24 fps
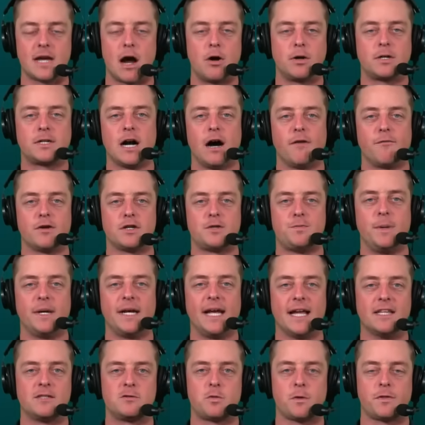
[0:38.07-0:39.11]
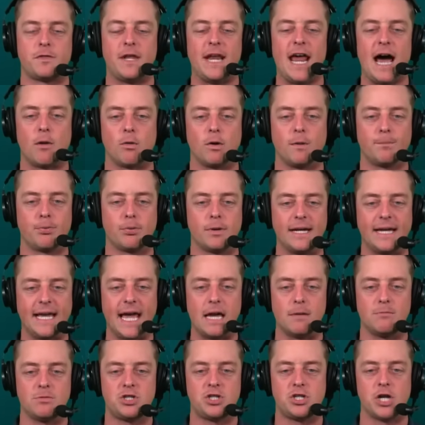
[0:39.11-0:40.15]
Our coverage begins with an hour
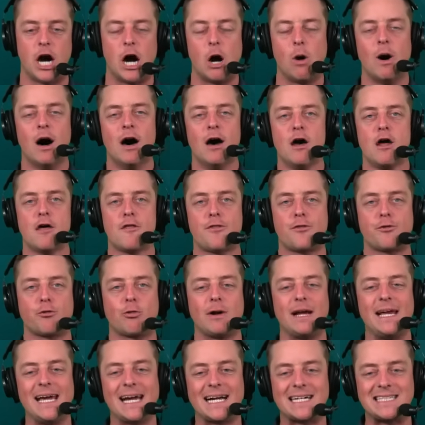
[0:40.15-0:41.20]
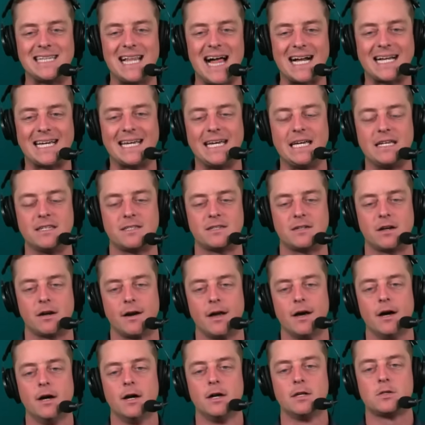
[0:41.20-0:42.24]
pregame show, 3 o'clock
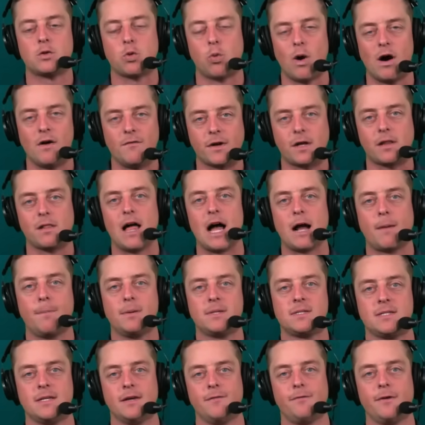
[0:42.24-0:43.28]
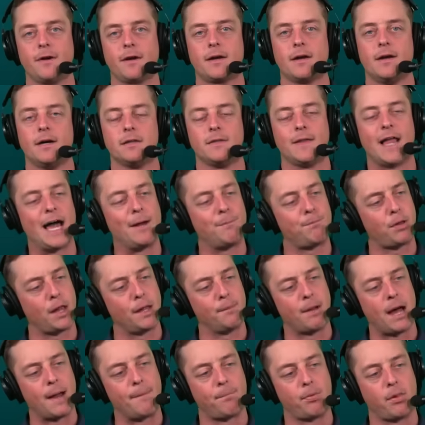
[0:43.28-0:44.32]
Eastern, 12 o'clock Pacific. Live
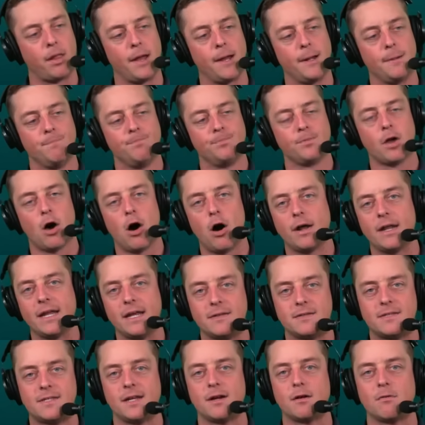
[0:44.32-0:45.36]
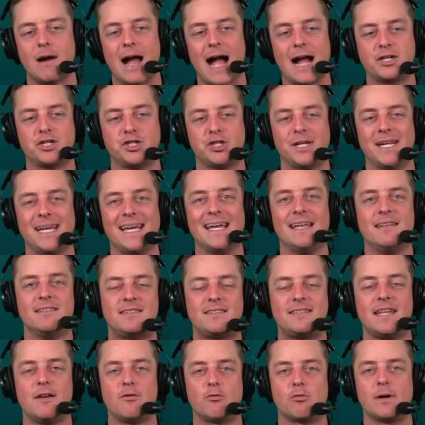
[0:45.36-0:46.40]
play-by-play, audience interaction,
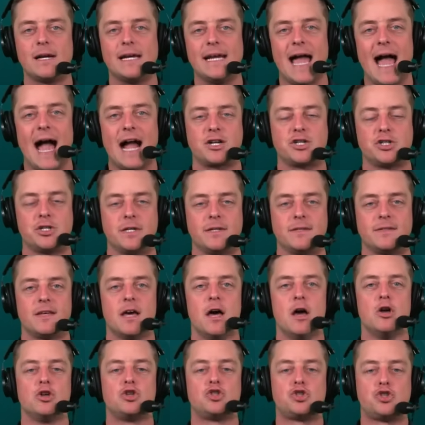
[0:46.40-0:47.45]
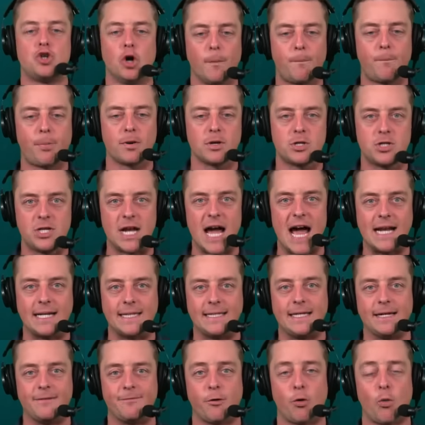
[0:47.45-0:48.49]
instant reactions, super chat
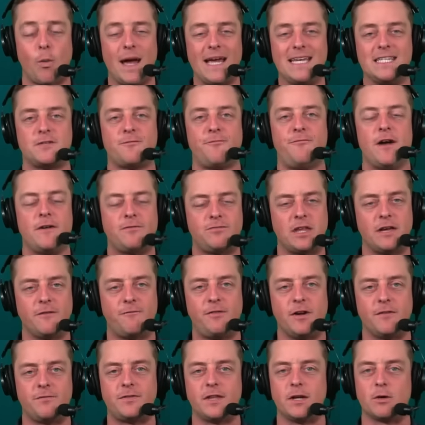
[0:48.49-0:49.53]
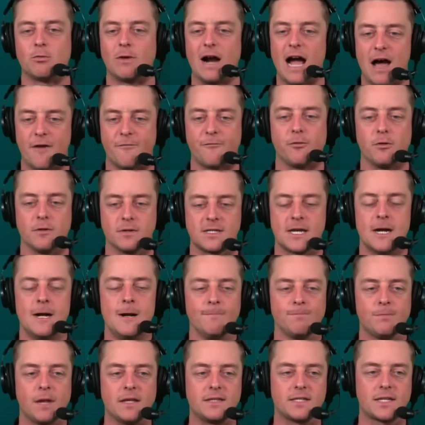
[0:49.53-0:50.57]
giveaways, 50-50 raffles.
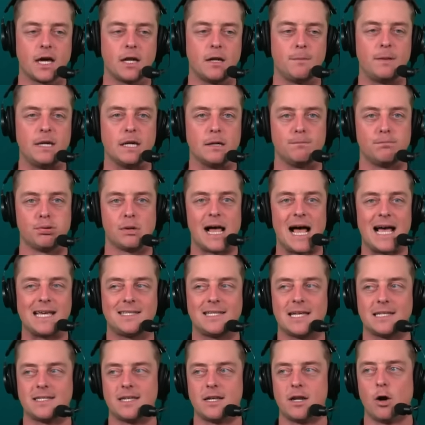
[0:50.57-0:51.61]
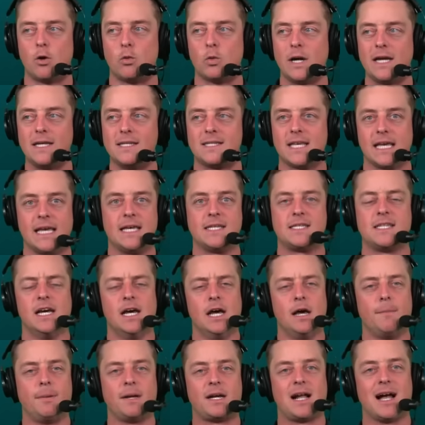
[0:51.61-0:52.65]
It's going to be a blast, as it always is,
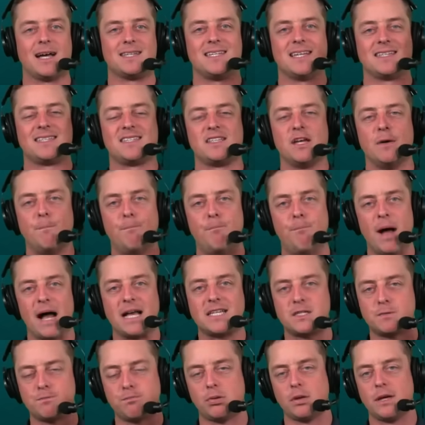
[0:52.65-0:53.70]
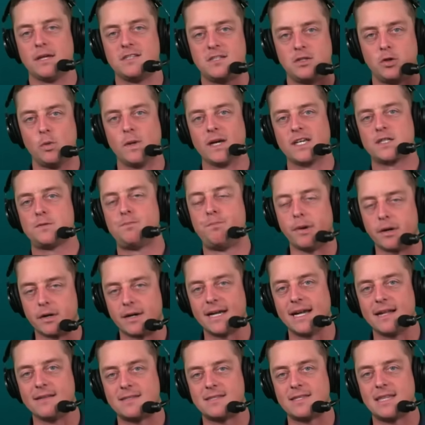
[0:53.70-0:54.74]
because it's the best place to
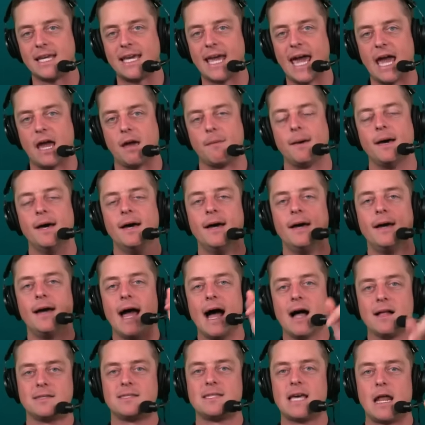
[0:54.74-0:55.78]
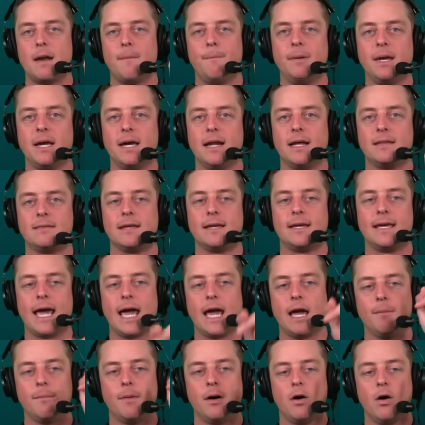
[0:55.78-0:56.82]
experience the game outside of being at the
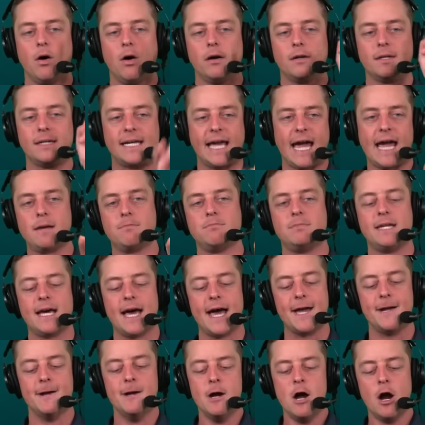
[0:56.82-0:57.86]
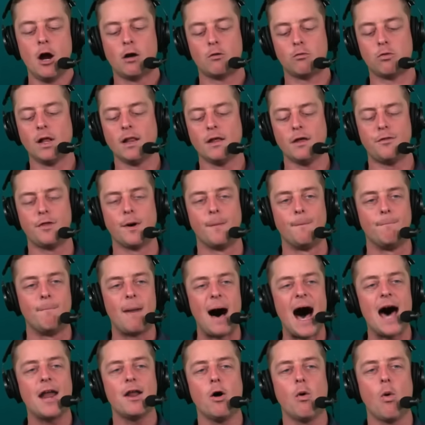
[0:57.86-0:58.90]
game on game day. Really, the
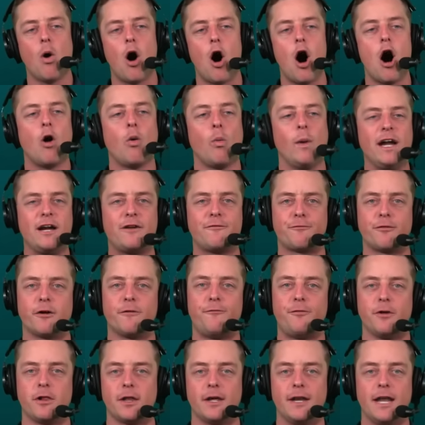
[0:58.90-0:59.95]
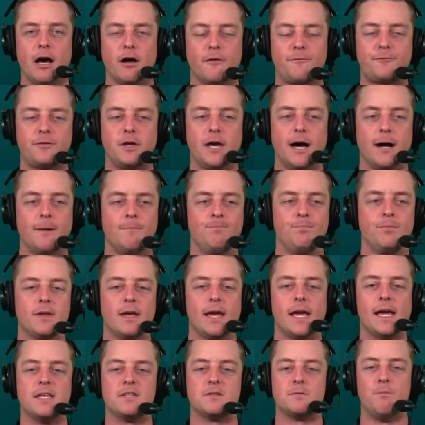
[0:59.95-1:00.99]
motto all week for Philadelphia
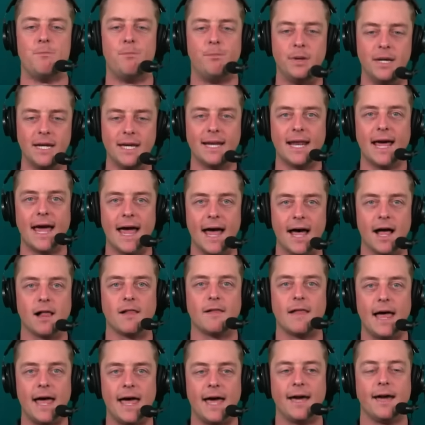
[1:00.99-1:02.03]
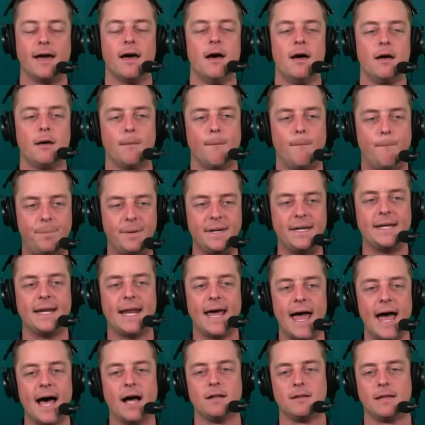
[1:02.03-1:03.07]
is beat L.A., beat
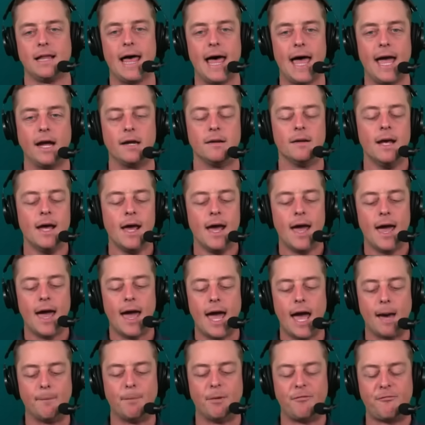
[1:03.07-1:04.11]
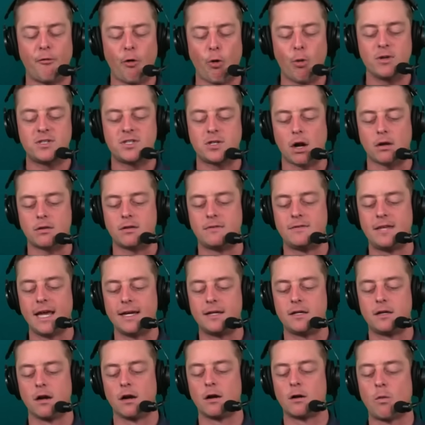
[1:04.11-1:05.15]
L.A. And before we start to
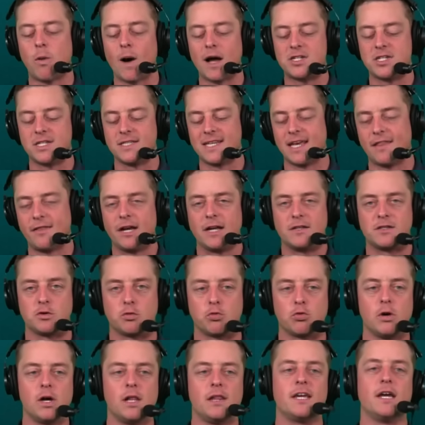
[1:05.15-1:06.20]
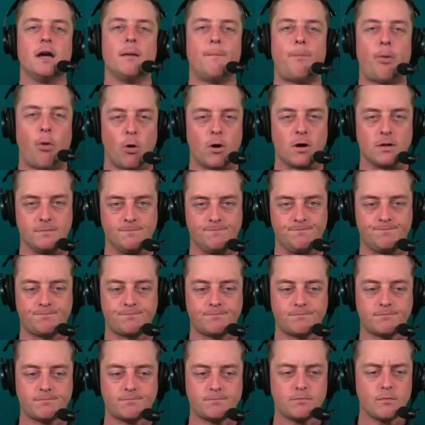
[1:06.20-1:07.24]
take your questions, I think it's really important
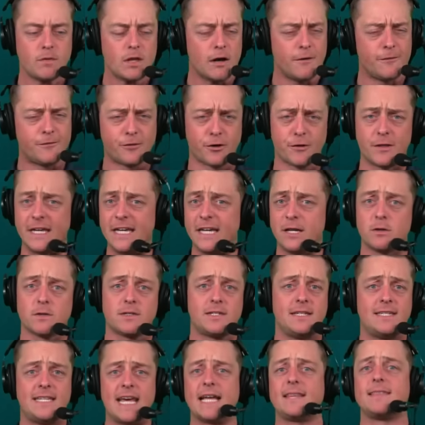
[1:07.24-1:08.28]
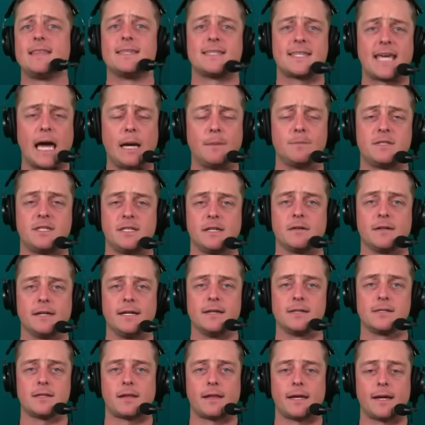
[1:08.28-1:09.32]
for the Eagles to take this game
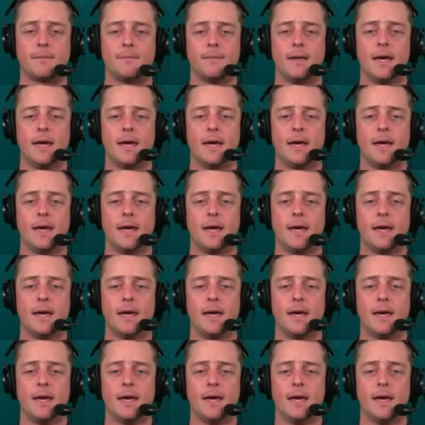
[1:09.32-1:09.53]
seriously.